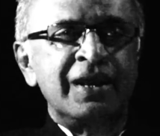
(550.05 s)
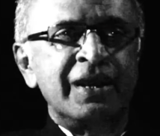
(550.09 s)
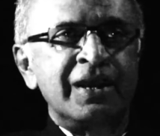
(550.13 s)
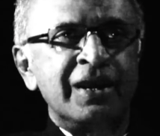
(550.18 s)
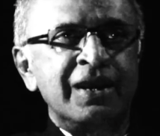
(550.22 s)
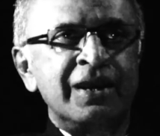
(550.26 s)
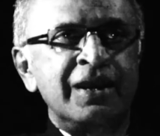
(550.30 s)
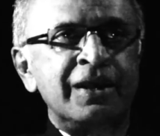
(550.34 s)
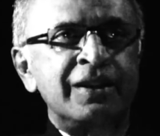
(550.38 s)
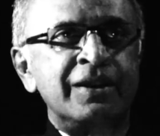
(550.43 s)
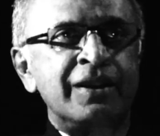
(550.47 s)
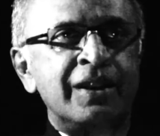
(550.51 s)

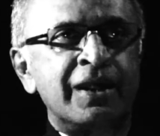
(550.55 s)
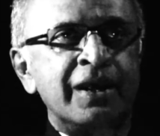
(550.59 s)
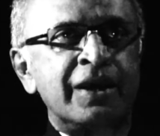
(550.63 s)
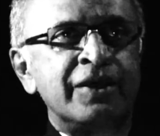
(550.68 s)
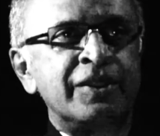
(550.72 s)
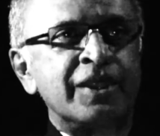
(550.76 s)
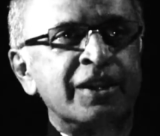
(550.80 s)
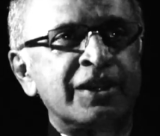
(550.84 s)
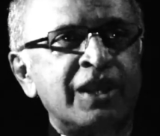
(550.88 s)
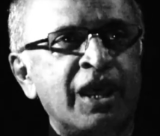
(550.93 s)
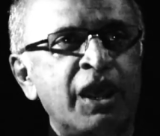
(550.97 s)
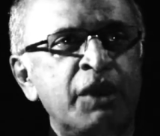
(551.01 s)
And
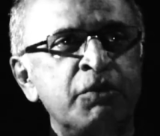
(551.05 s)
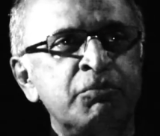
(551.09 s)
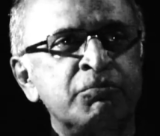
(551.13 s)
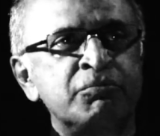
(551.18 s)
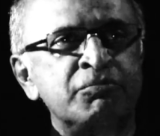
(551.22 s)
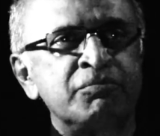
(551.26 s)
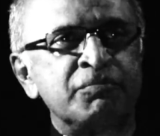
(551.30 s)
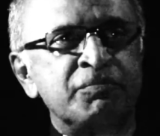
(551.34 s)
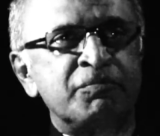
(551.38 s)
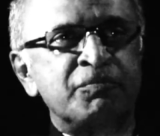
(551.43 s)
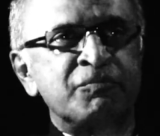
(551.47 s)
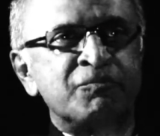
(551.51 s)
that
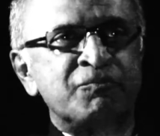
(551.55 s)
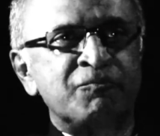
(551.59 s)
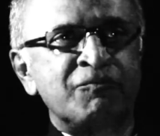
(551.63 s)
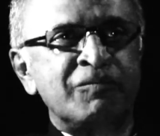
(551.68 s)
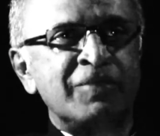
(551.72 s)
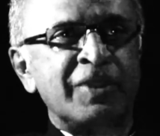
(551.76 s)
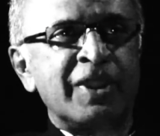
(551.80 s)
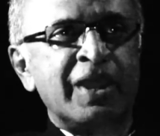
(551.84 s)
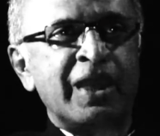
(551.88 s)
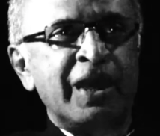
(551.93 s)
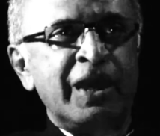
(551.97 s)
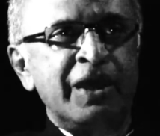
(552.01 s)
came
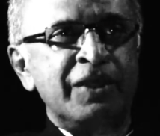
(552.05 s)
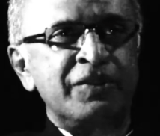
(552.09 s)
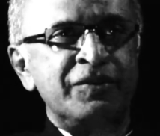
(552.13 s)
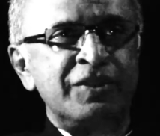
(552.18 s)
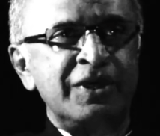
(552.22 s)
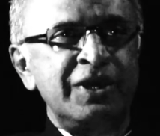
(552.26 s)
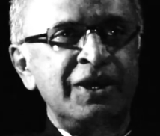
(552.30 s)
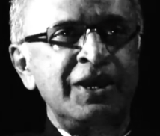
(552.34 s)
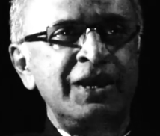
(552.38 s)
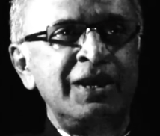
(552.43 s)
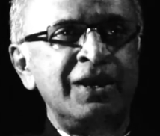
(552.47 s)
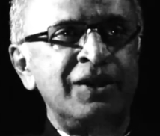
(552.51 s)
in the
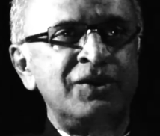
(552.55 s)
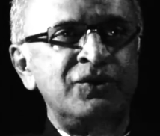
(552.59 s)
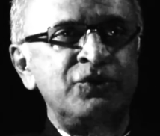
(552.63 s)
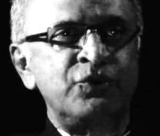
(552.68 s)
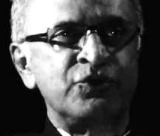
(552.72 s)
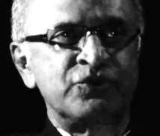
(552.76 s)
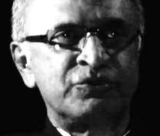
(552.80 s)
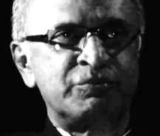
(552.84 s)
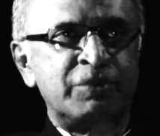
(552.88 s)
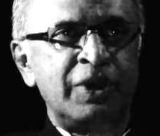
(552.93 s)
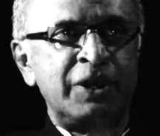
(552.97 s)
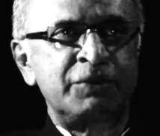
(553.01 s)

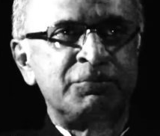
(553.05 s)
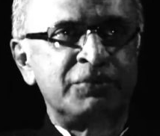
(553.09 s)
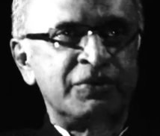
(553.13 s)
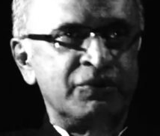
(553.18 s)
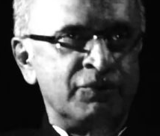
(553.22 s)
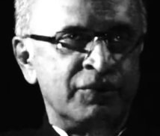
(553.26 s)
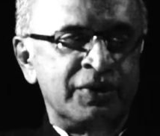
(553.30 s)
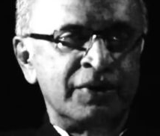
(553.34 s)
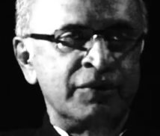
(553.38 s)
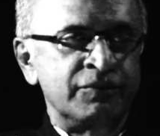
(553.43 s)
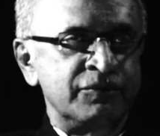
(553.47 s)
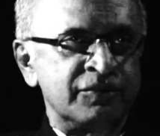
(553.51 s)
newspaper,
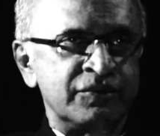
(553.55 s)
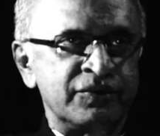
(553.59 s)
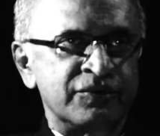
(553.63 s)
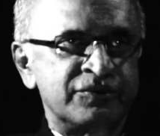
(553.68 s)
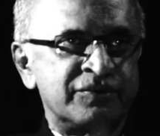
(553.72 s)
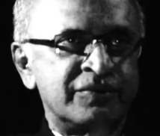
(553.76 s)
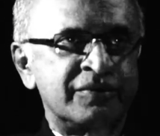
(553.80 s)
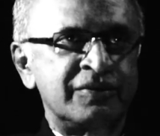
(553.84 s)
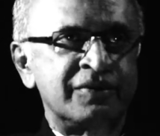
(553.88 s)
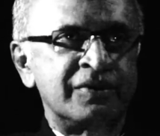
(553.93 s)
one of those